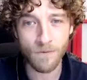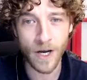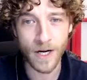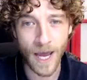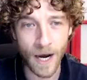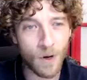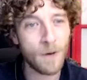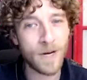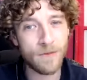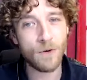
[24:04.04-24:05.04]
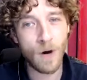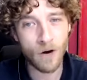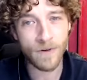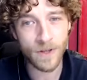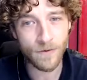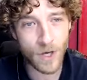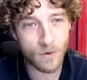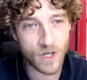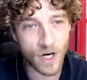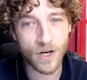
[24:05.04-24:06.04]
right now, but if you are in the
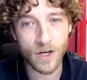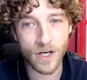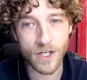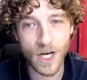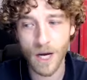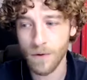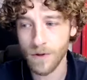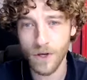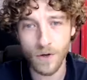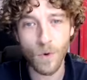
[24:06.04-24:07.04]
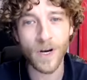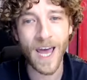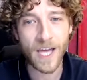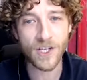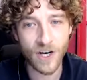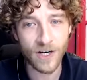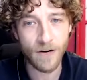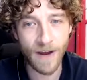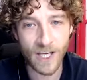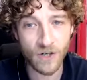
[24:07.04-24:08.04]
future, could I share with you what a HR
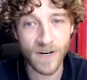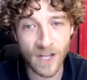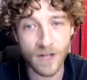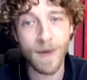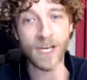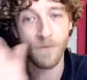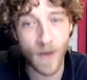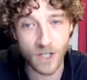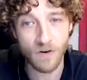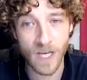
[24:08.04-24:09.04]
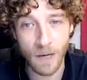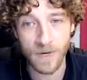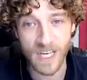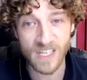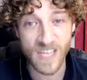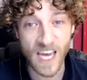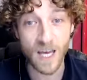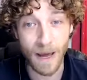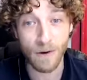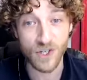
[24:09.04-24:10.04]
director of another manufacturing company is saying
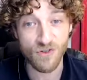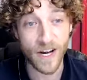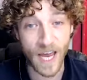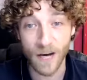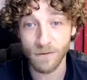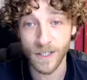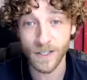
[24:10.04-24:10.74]
about us right now?